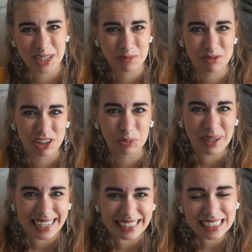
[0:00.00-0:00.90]
Makes me feel
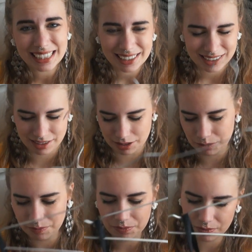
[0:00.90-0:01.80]
weird.
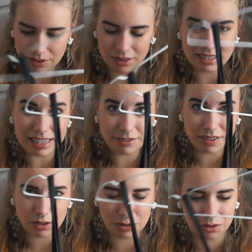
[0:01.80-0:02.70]
So the sleeve
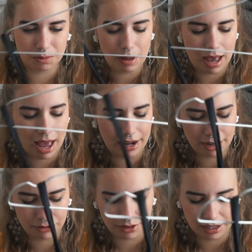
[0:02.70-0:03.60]
is awesome and
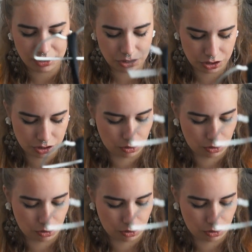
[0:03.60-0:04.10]
everything is just